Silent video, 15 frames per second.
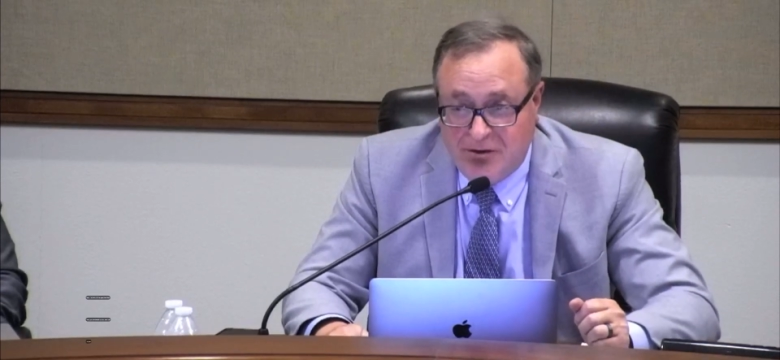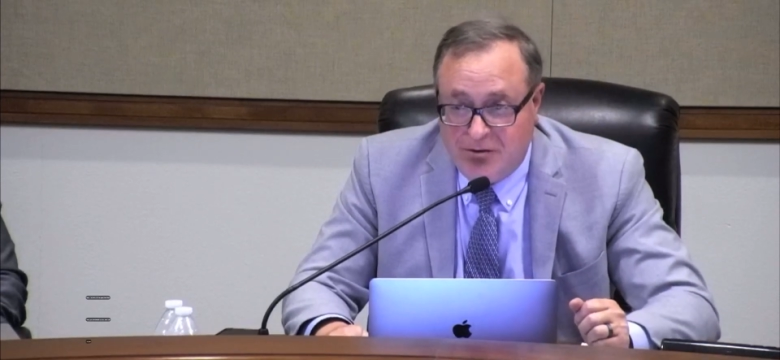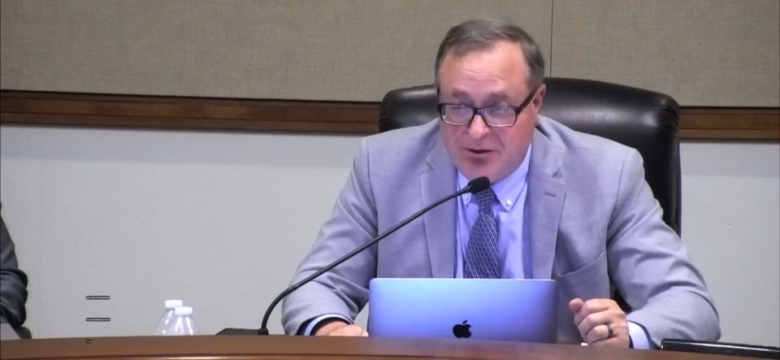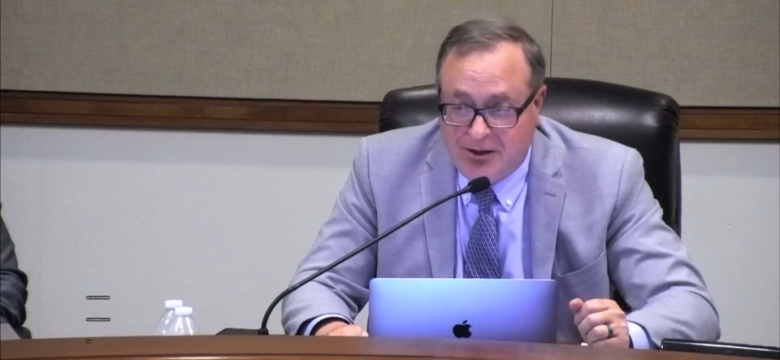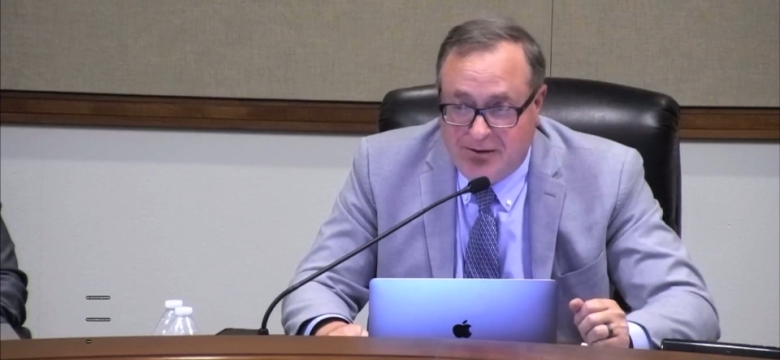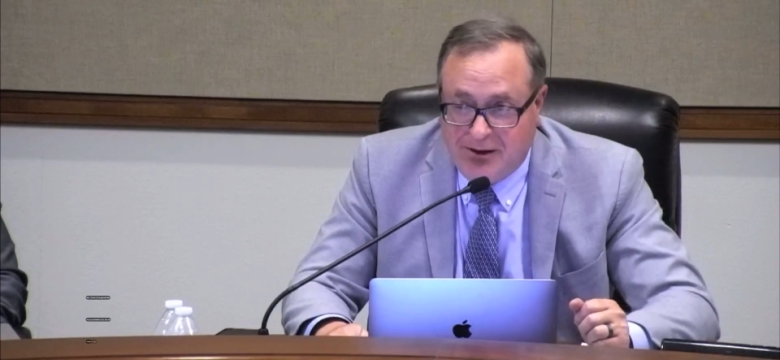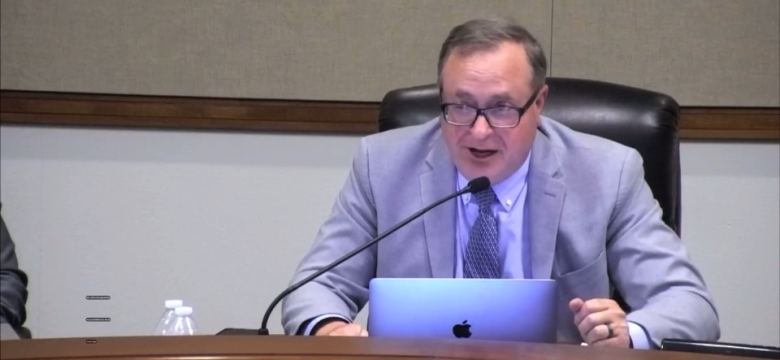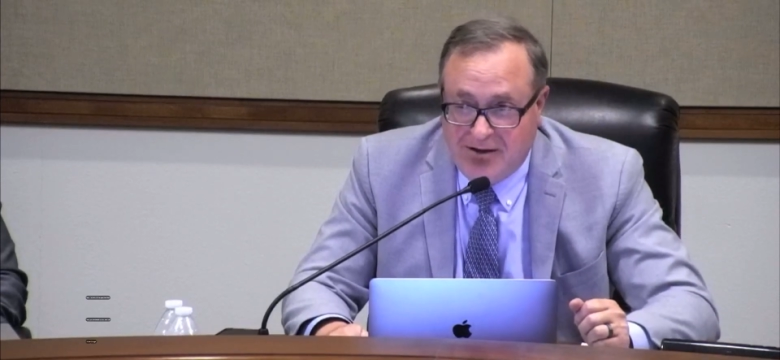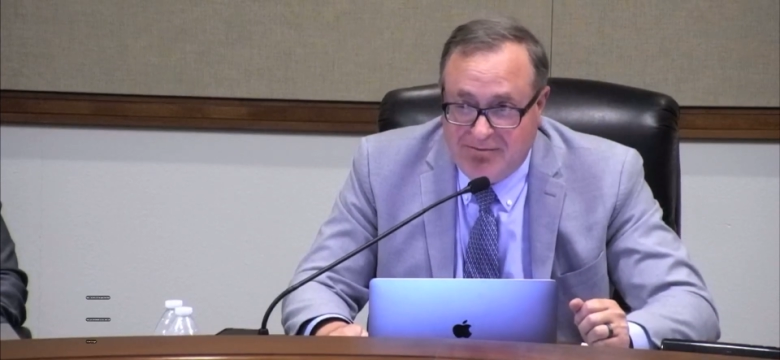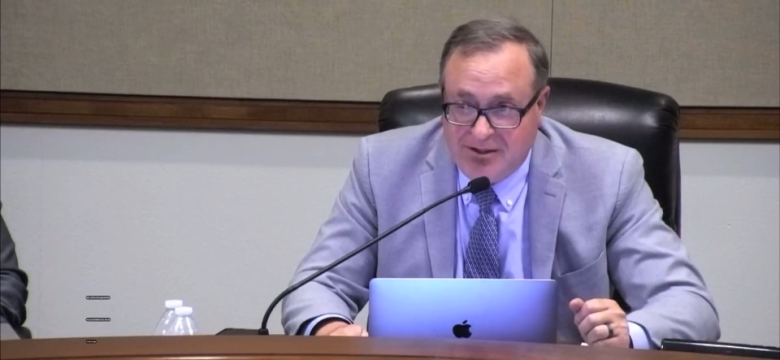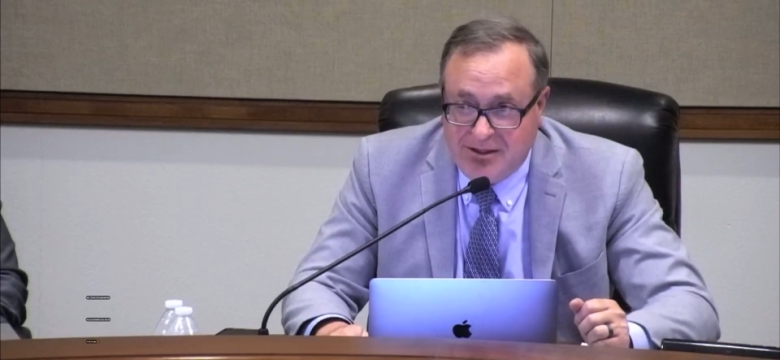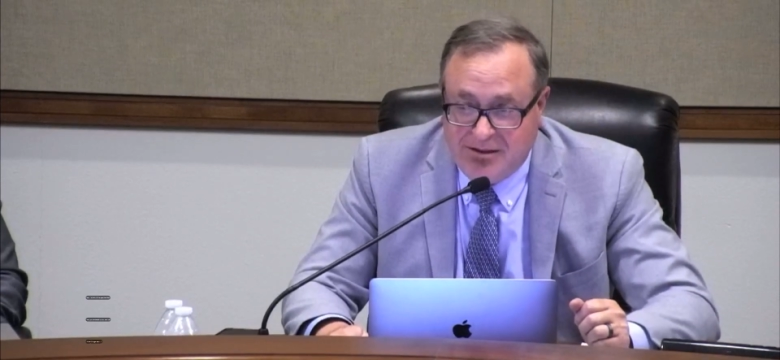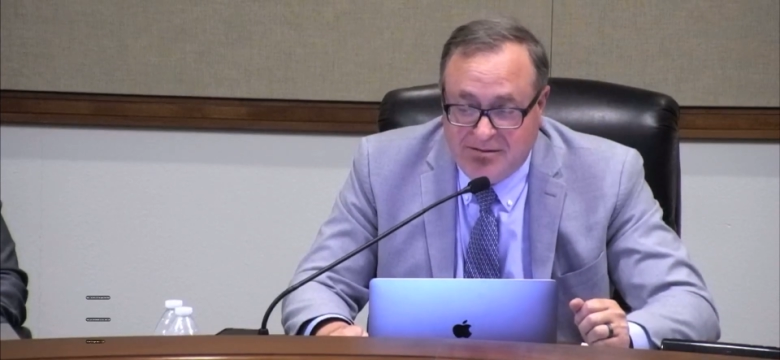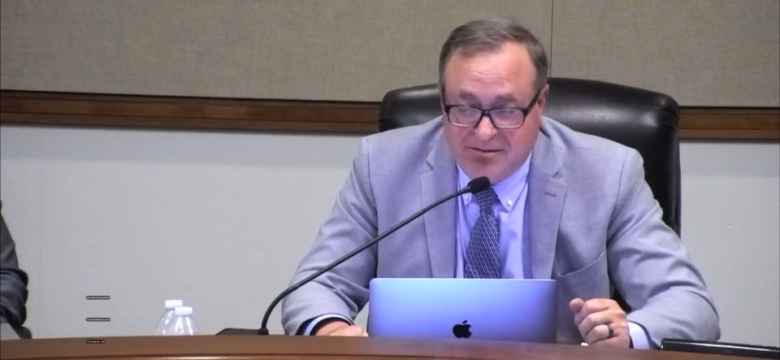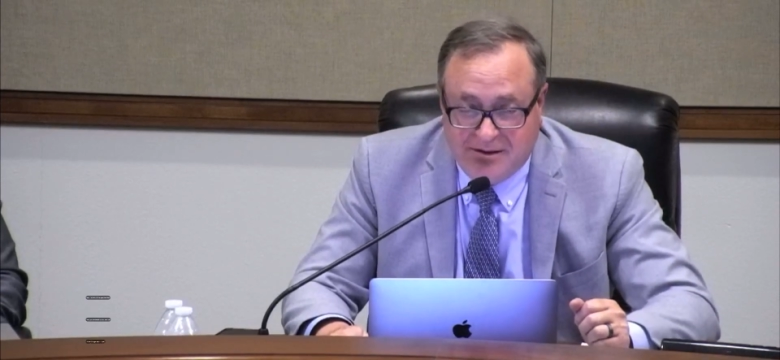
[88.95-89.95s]
that a lot of
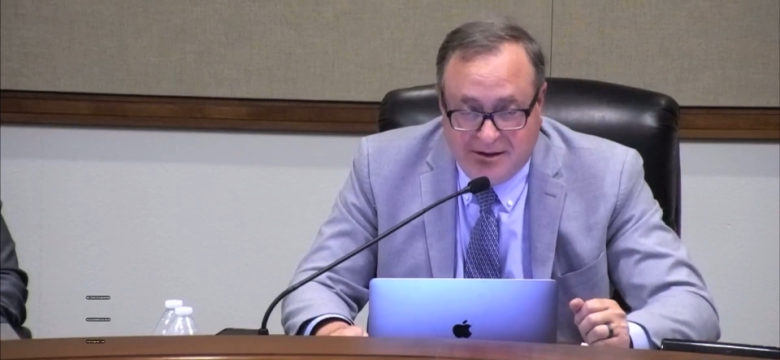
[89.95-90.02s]
these